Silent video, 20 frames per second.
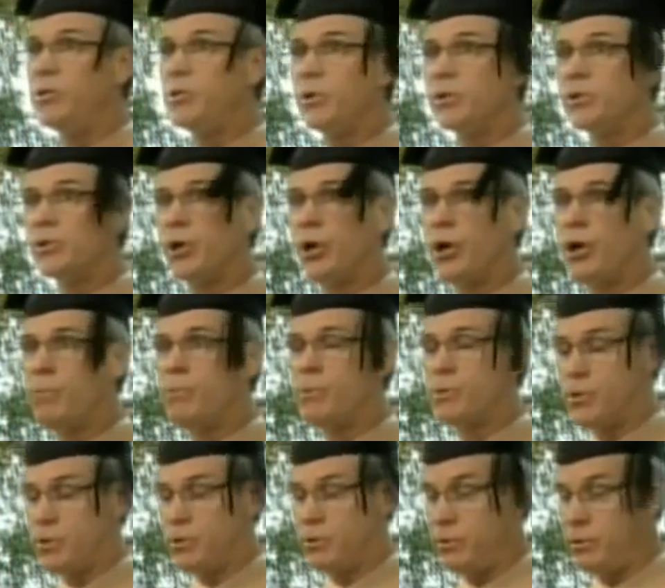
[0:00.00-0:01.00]
to his
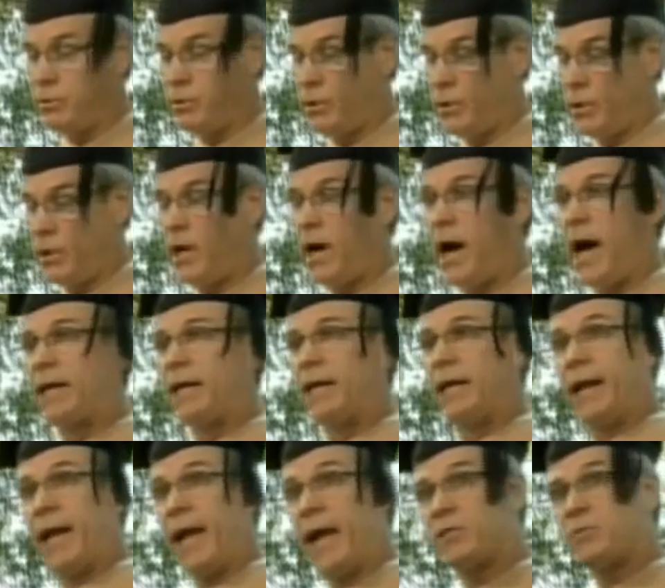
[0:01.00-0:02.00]
terms. I could
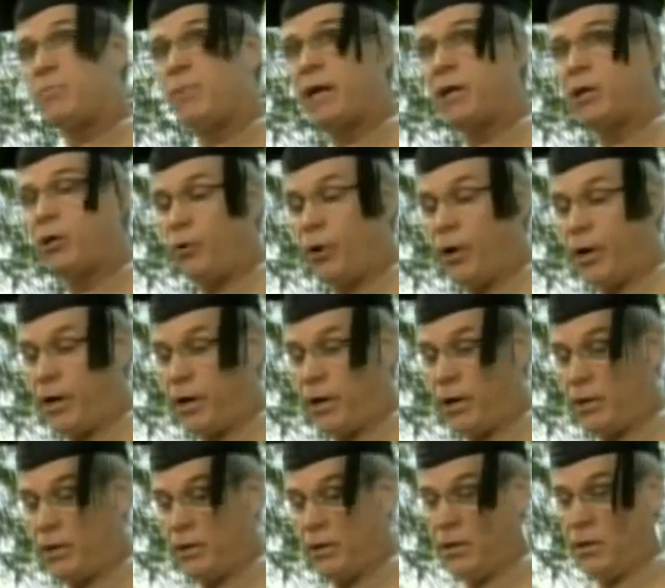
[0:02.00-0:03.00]
enhance my career.
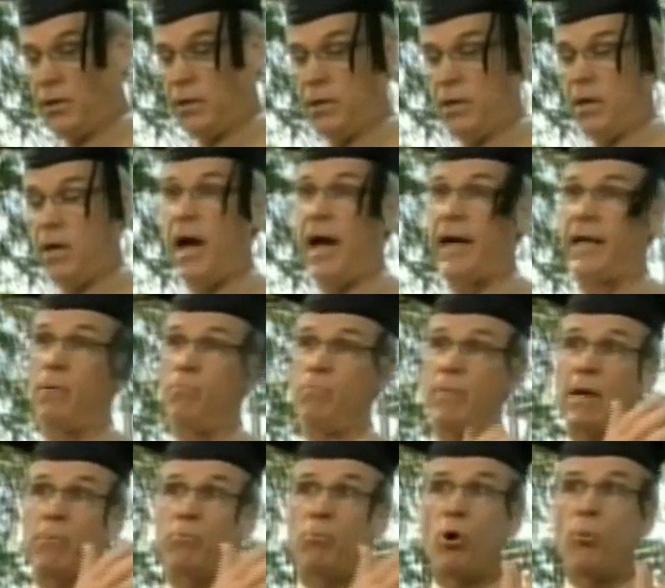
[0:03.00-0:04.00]
I could
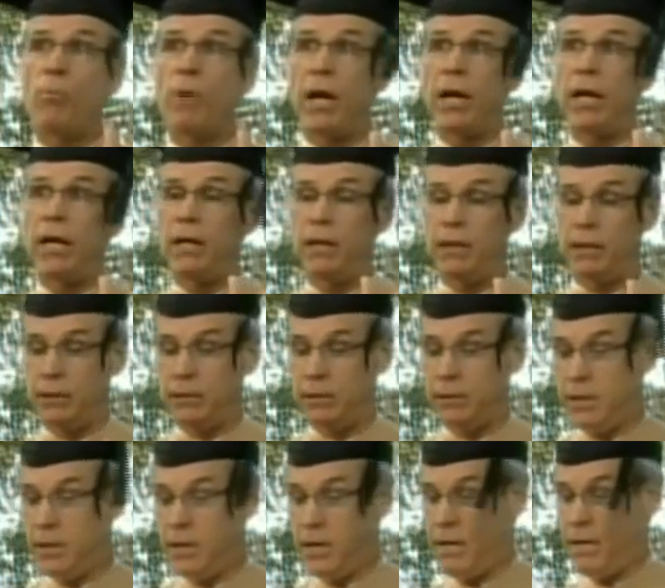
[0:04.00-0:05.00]
make more money.
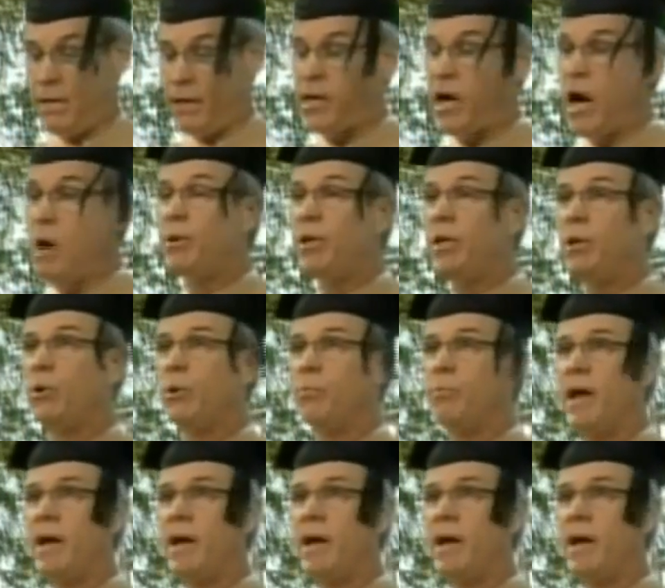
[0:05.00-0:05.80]
The company would